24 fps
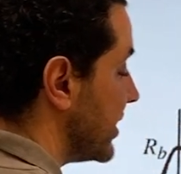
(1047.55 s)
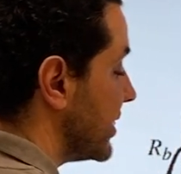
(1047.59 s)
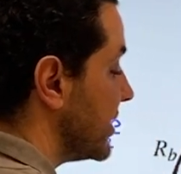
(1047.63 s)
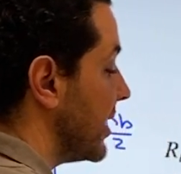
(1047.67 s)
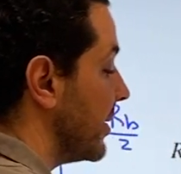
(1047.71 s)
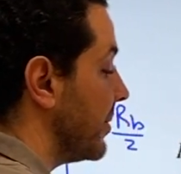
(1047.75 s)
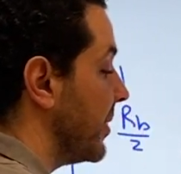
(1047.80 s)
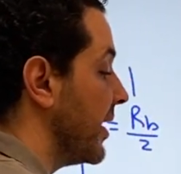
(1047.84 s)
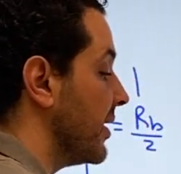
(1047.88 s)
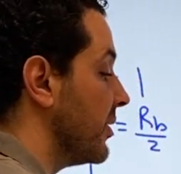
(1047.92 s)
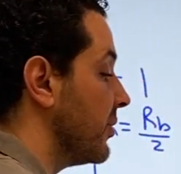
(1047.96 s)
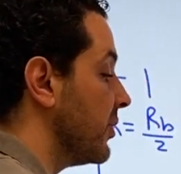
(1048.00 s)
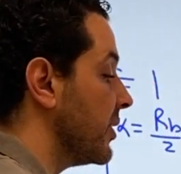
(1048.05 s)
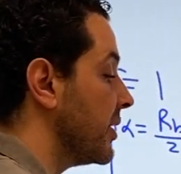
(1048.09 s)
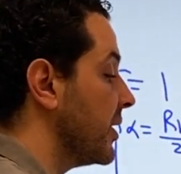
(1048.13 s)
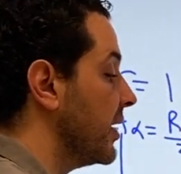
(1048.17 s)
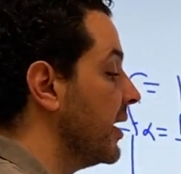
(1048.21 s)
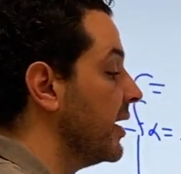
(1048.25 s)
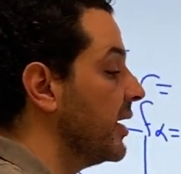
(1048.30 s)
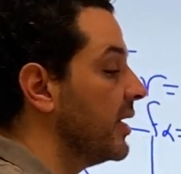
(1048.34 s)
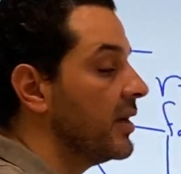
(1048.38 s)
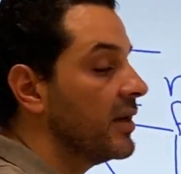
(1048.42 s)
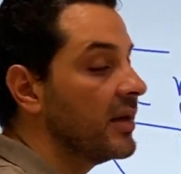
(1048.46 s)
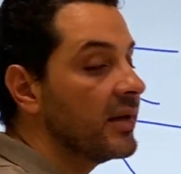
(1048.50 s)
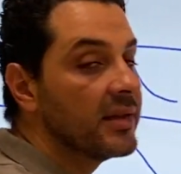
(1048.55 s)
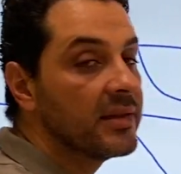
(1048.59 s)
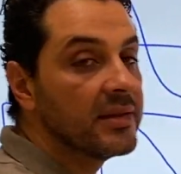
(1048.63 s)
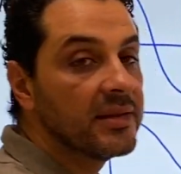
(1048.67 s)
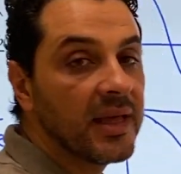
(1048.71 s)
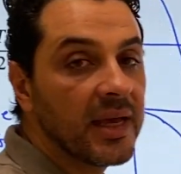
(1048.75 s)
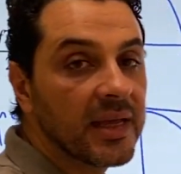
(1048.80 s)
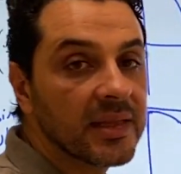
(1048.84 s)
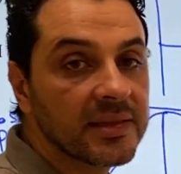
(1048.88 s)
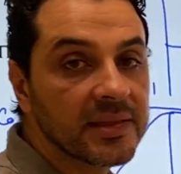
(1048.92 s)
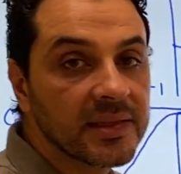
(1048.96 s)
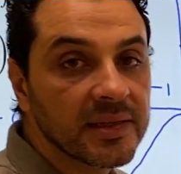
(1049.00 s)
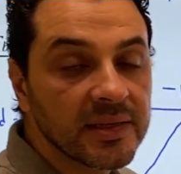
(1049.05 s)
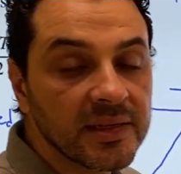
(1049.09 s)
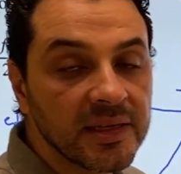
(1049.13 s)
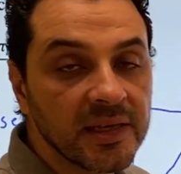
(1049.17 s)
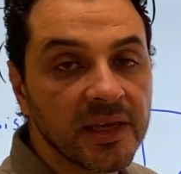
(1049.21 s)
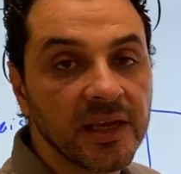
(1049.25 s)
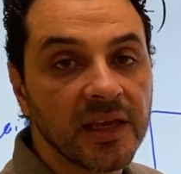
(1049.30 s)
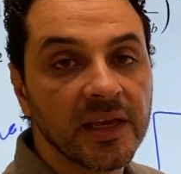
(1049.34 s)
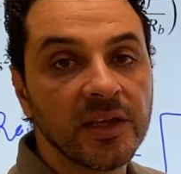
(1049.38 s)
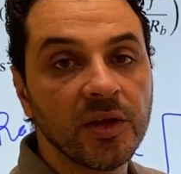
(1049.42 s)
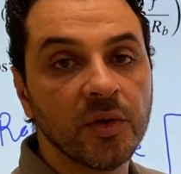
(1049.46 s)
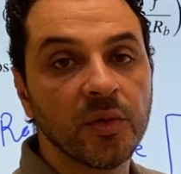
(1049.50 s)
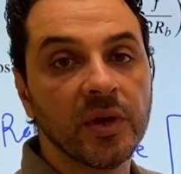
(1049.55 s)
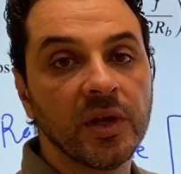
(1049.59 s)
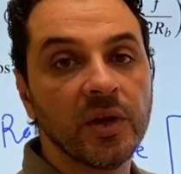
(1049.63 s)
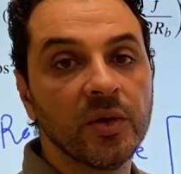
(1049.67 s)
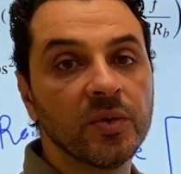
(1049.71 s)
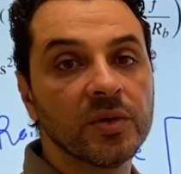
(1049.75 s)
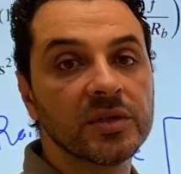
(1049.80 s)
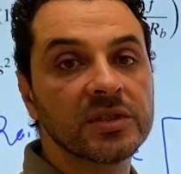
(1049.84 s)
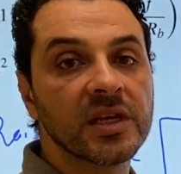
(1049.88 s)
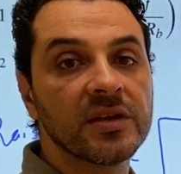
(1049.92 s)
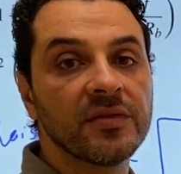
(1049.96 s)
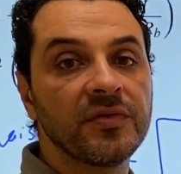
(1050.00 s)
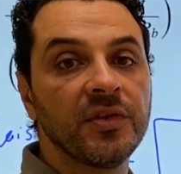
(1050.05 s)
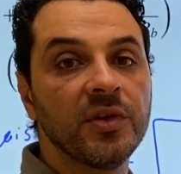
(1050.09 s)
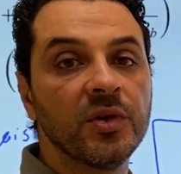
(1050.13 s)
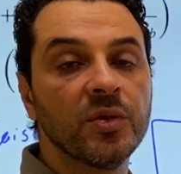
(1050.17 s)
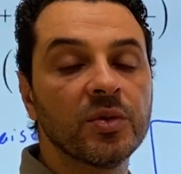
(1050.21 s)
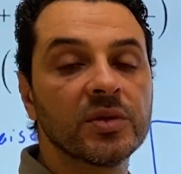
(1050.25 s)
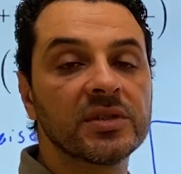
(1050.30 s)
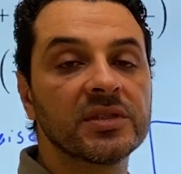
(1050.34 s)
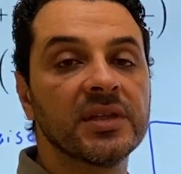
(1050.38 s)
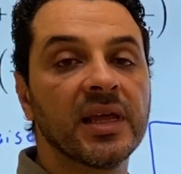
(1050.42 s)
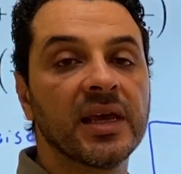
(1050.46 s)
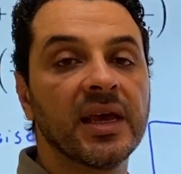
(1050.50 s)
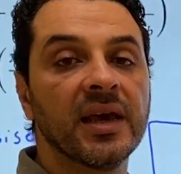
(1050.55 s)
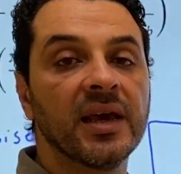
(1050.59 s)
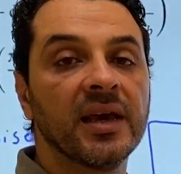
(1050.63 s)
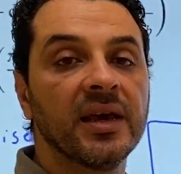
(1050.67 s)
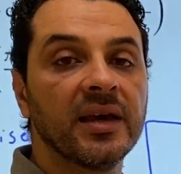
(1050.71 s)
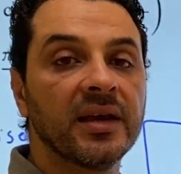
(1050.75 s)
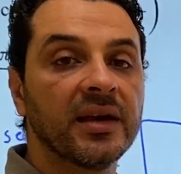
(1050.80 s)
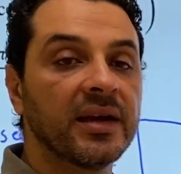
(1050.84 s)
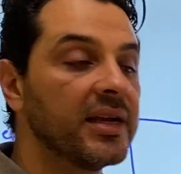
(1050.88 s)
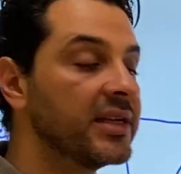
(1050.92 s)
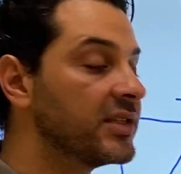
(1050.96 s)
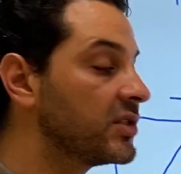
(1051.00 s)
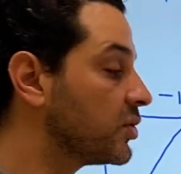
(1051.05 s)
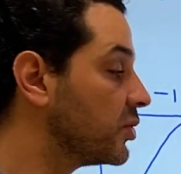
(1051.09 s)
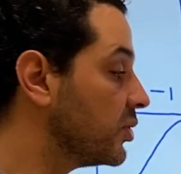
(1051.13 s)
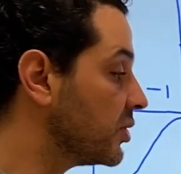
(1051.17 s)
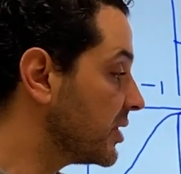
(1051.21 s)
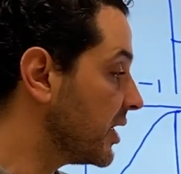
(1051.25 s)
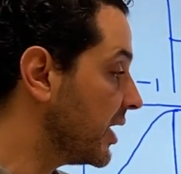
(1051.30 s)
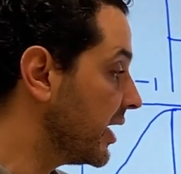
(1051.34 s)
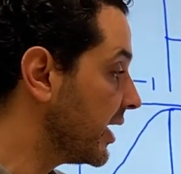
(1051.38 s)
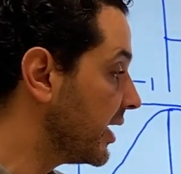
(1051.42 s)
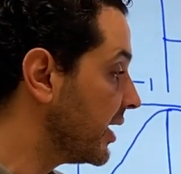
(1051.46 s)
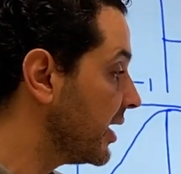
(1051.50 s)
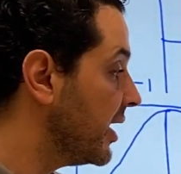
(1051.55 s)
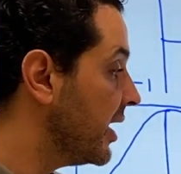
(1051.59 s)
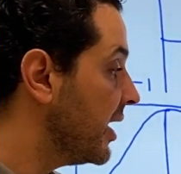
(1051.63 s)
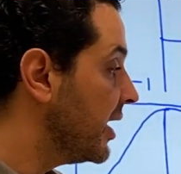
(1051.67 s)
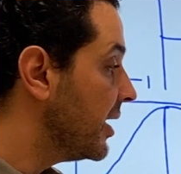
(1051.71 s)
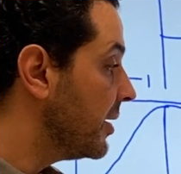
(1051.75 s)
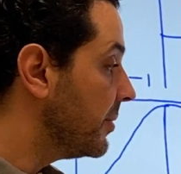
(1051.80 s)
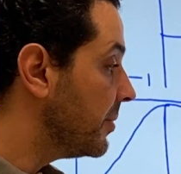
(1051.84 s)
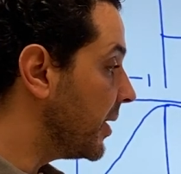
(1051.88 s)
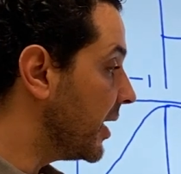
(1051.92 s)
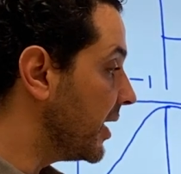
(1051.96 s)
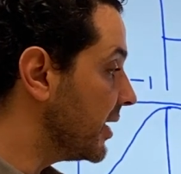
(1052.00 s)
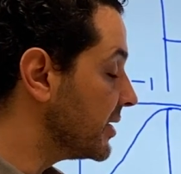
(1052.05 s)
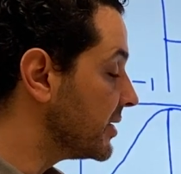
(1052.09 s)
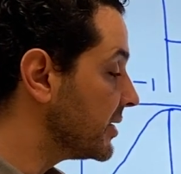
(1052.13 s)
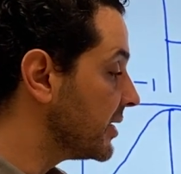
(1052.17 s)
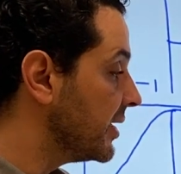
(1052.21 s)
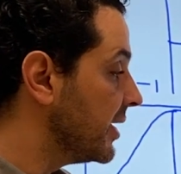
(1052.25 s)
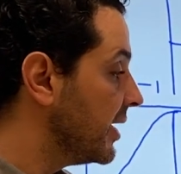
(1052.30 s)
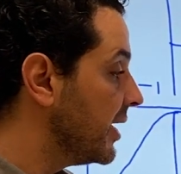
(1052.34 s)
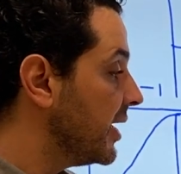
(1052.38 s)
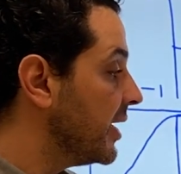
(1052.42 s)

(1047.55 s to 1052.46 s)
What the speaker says: is the bandwidth that you will use if you use the raised cosine pulse.